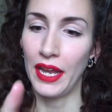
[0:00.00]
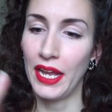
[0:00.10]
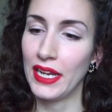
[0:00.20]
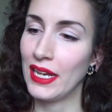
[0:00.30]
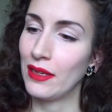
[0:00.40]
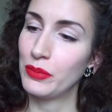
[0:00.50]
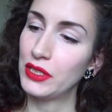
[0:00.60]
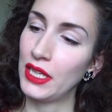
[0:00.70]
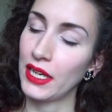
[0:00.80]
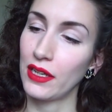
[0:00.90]
and any
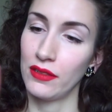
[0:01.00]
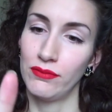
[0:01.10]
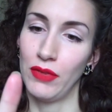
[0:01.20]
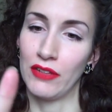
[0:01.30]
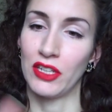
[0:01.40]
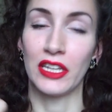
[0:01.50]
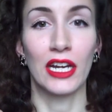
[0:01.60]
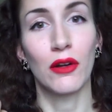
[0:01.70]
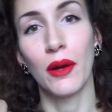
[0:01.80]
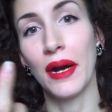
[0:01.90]
lipstick, I've done
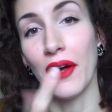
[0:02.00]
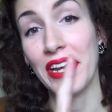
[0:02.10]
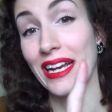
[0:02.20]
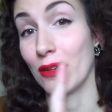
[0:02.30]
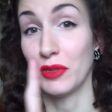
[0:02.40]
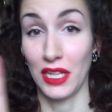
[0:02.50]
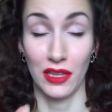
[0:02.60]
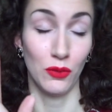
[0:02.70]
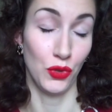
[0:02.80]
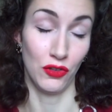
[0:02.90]
that quite well, any
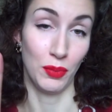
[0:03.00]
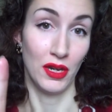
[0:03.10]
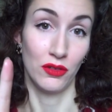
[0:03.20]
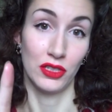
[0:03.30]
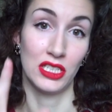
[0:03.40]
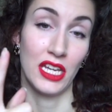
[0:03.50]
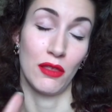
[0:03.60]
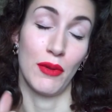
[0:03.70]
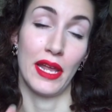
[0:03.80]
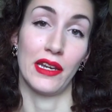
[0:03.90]
lipstick that would have been on your
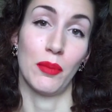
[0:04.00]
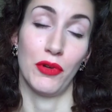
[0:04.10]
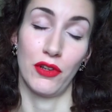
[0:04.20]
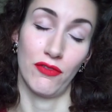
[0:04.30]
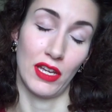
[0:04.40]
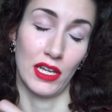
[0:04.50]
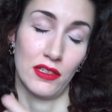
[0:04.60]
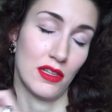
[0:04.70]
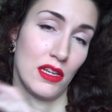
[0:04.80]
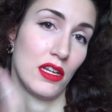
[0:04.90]
teeth will end up on your finger,
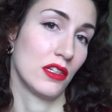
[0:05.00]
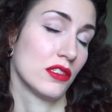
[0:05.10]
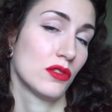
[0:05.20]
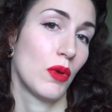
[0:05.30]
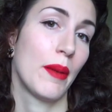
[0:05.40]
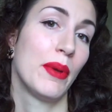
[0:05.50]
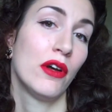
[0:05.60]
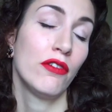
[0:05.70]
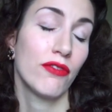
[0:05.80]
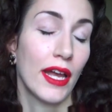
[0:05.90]
so then you can just wipe it
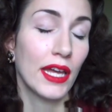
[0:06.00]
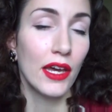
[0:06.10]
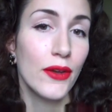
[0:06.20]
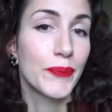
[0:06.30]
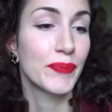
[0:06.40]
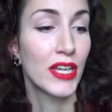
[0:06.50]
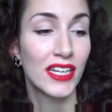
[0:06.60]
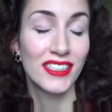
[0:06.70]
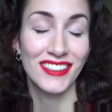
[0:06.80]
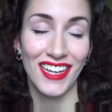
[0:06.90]
off and go.
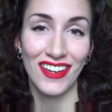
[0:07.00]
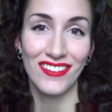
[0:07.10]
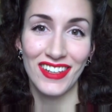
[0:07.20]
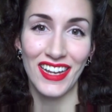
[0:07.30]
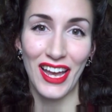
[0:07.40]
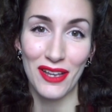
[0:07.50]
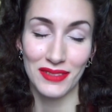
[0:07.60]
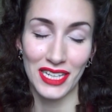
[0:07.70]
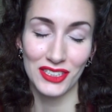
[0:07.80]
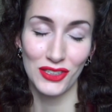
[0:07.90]
So I
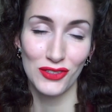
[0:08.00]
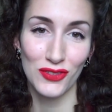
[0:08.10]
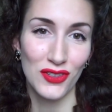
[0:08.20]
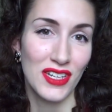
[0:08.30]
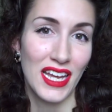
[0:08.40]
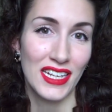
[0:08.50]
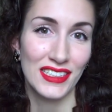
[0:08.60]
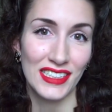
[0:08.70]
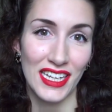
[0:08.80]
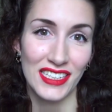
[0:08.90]
hope that's useful,
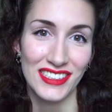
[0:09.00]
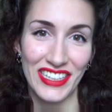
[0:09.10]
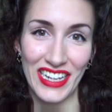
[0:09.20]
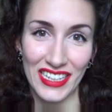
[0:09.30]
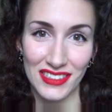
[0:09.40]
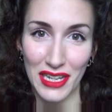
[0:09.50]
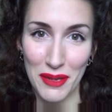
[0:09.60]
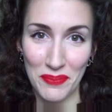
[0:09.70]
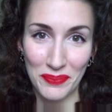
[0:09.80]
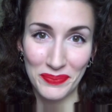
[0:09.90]
and see you next
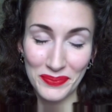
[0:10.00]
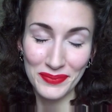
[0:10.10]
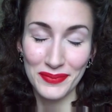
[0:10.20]
time.